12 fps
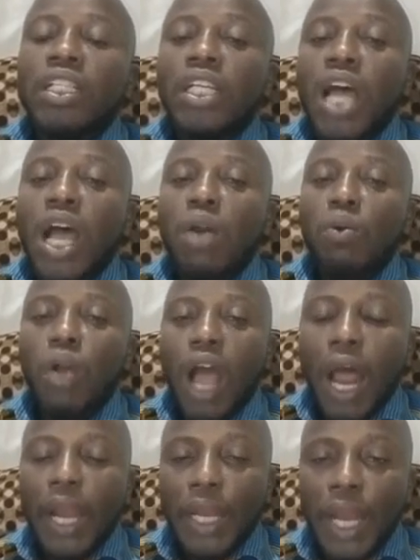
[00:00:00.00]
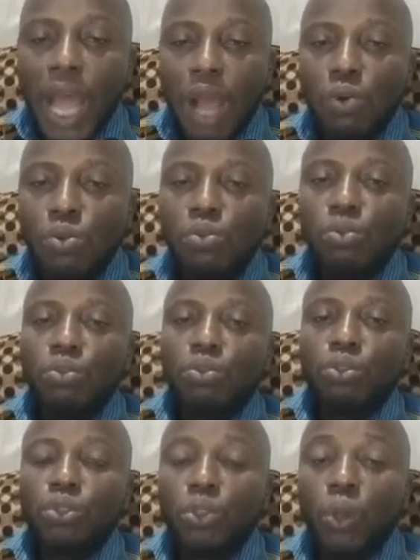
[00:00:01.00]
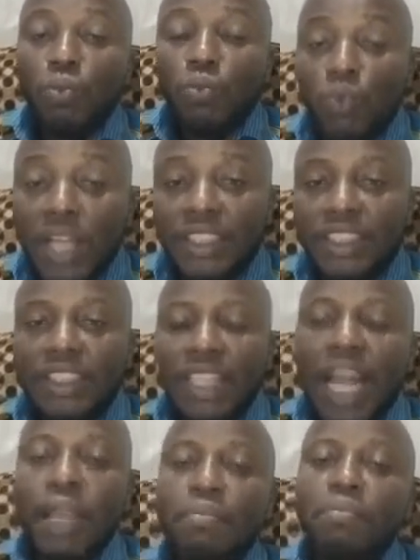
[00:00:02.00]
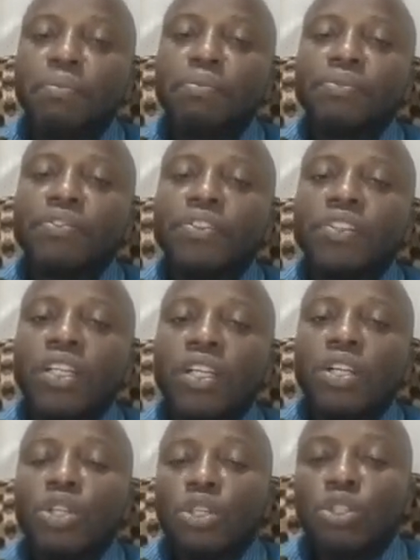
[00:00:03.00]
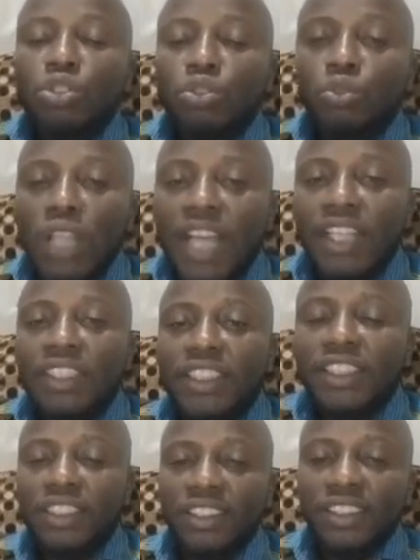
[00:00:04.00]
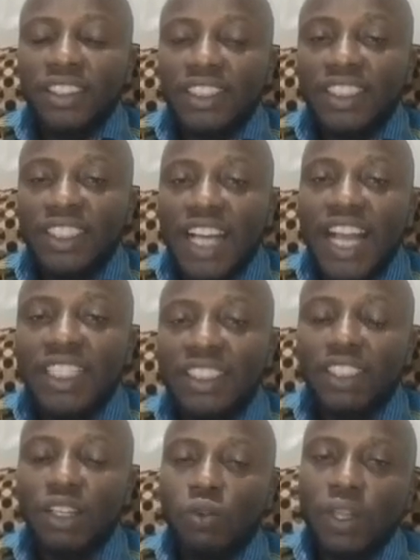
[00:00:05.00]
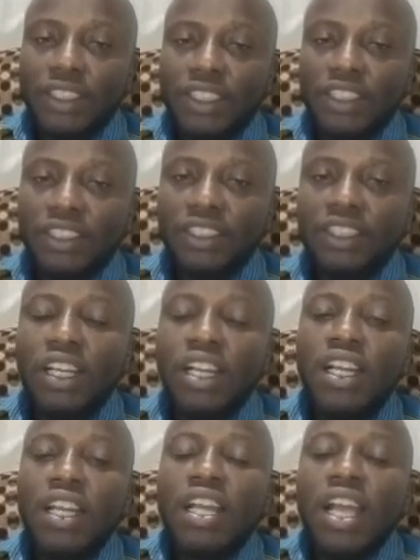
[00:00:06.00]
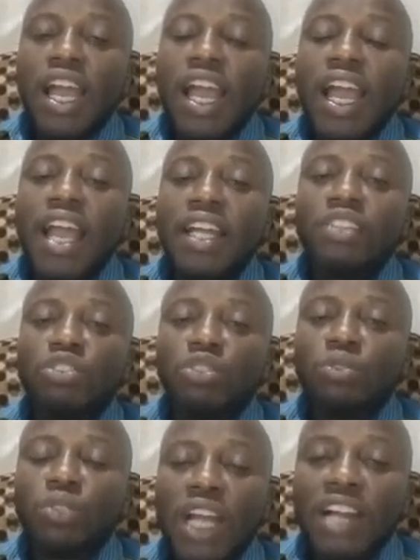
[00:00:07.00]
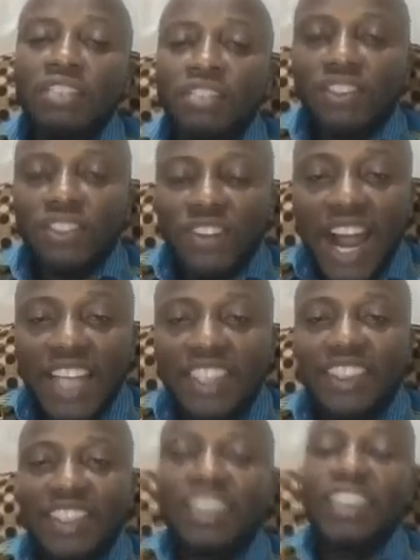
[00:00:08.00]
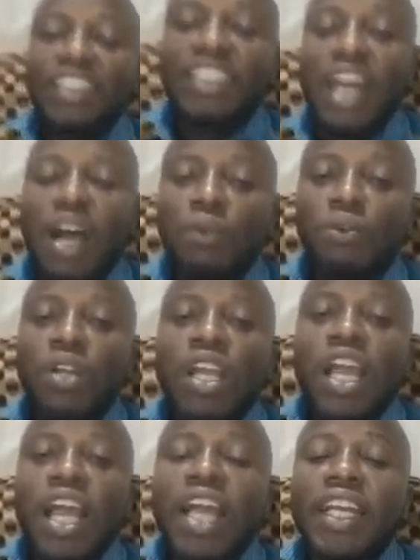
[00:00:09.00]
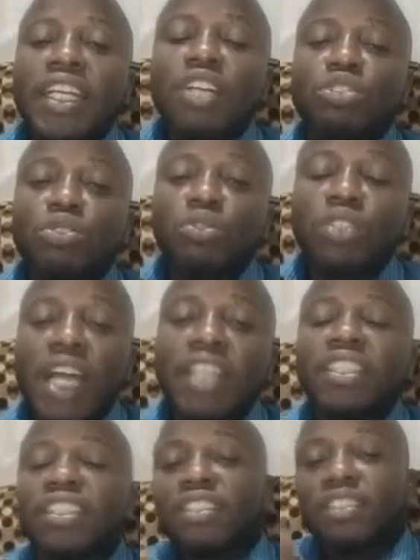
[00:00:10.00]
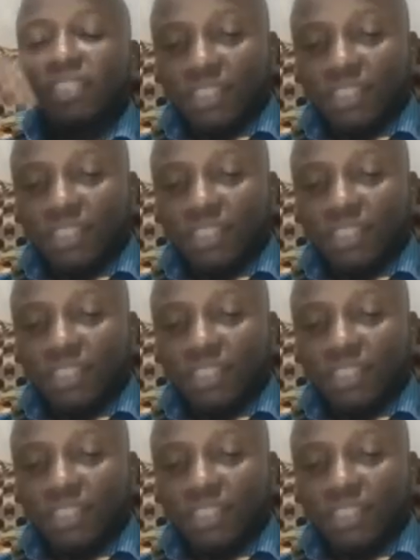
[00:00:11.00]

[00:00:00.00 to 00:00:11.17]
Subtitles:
Now, allow some wait time. Students discuss the question, and student writes it down, and the student